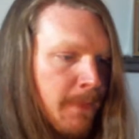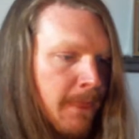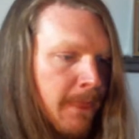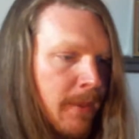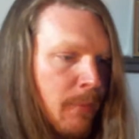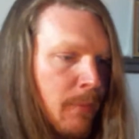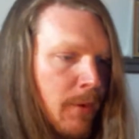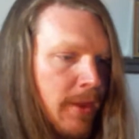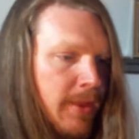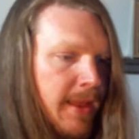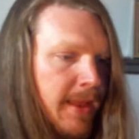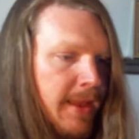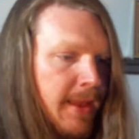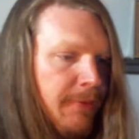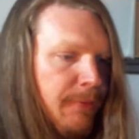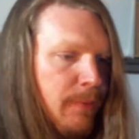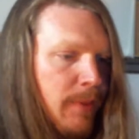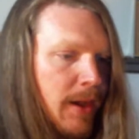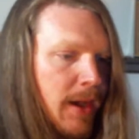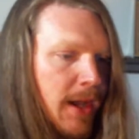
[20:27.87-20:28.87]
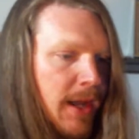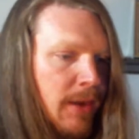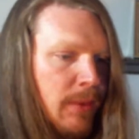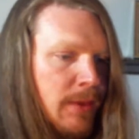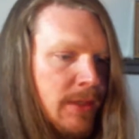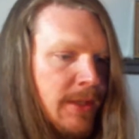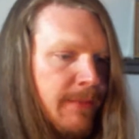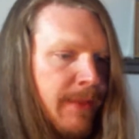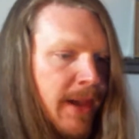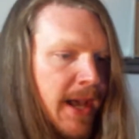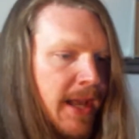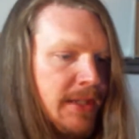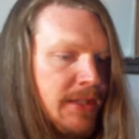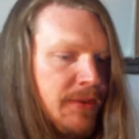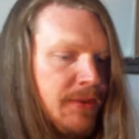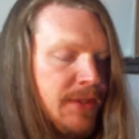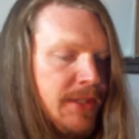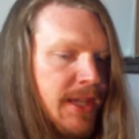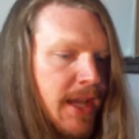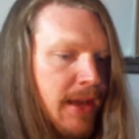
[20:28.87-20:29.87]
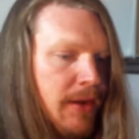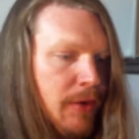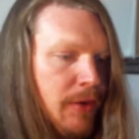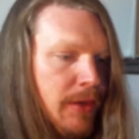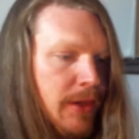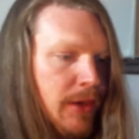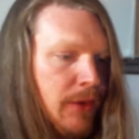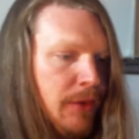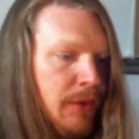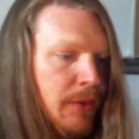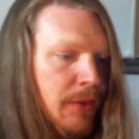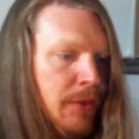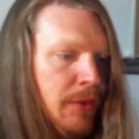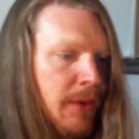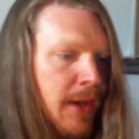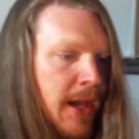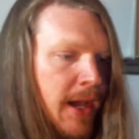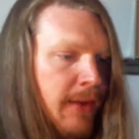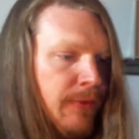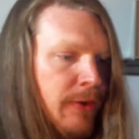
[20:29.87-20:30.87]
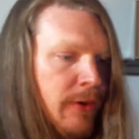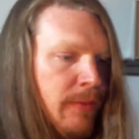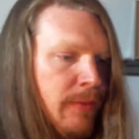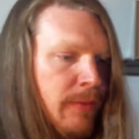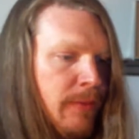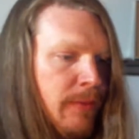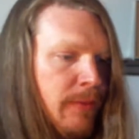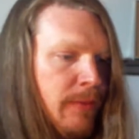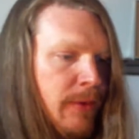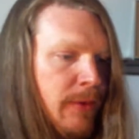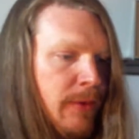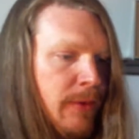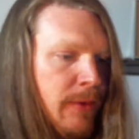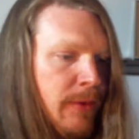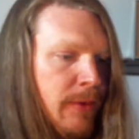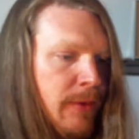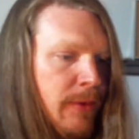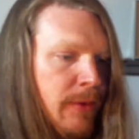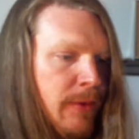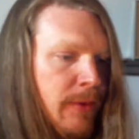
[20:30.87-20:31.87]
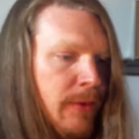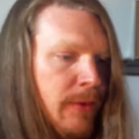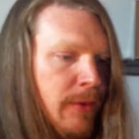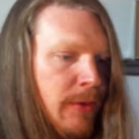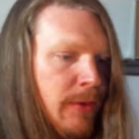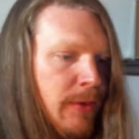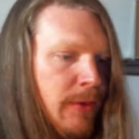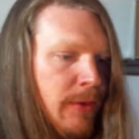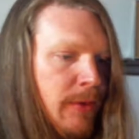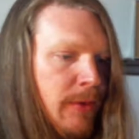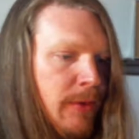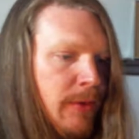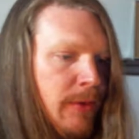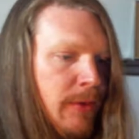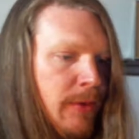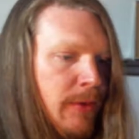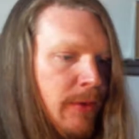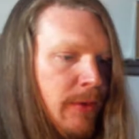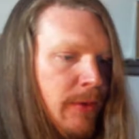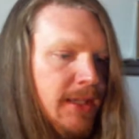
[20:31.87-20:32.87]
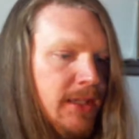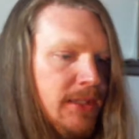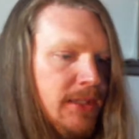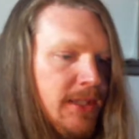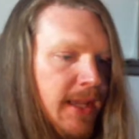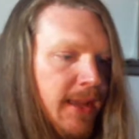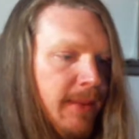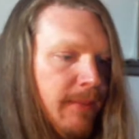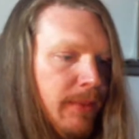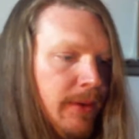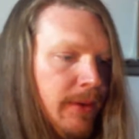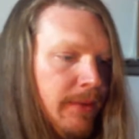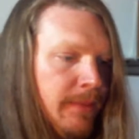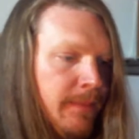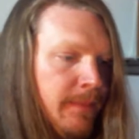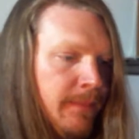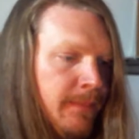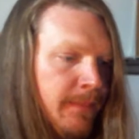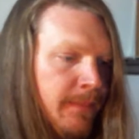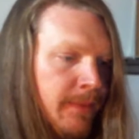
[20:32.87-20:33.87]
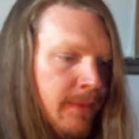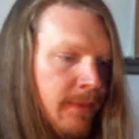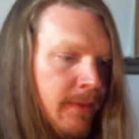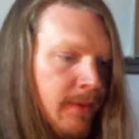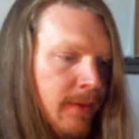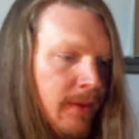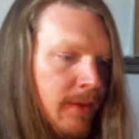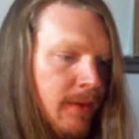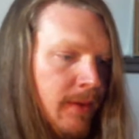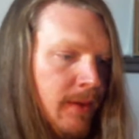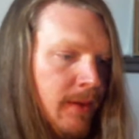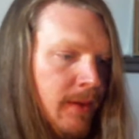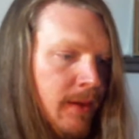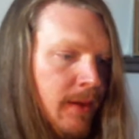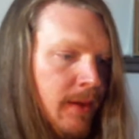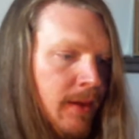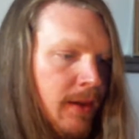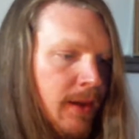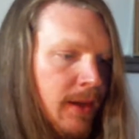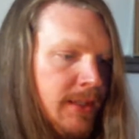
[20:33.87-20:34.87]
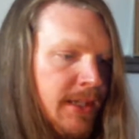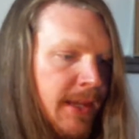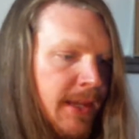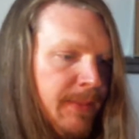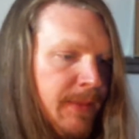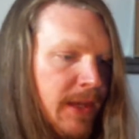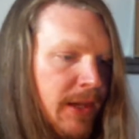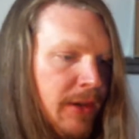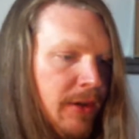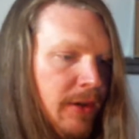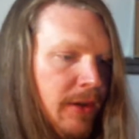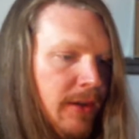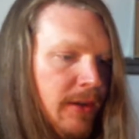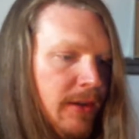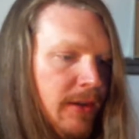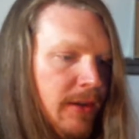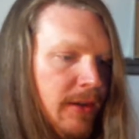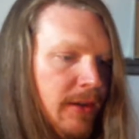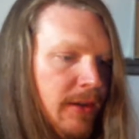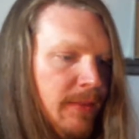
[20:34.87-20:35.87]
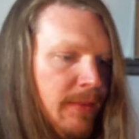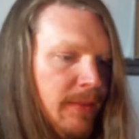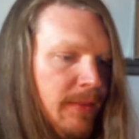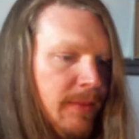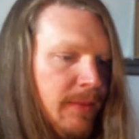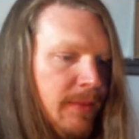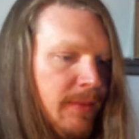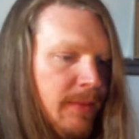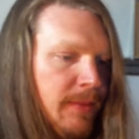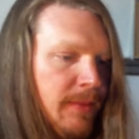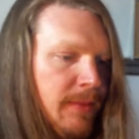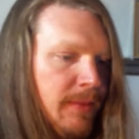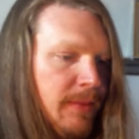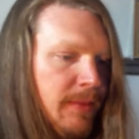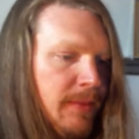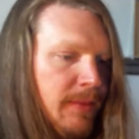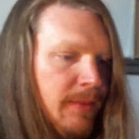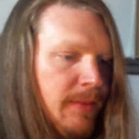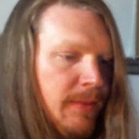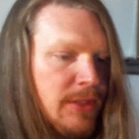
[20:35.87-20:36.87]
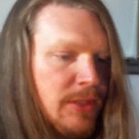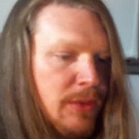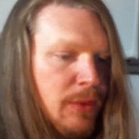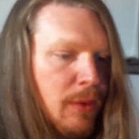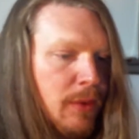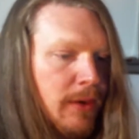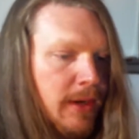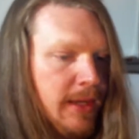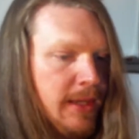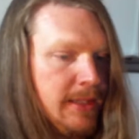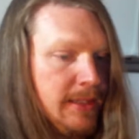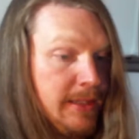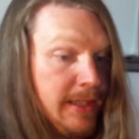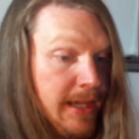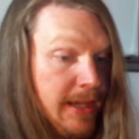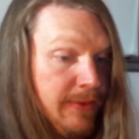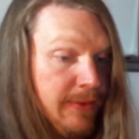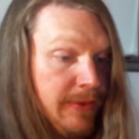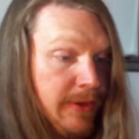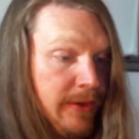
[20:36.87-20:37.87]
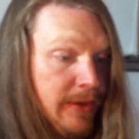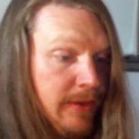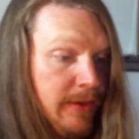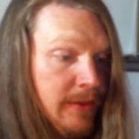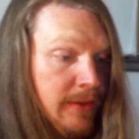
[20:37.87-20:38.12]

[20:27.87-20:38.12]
What they left behind was a patch of shadow that grew, after a moment, into a much less unsettling shape. A shape that couldn't help but snort his laughter.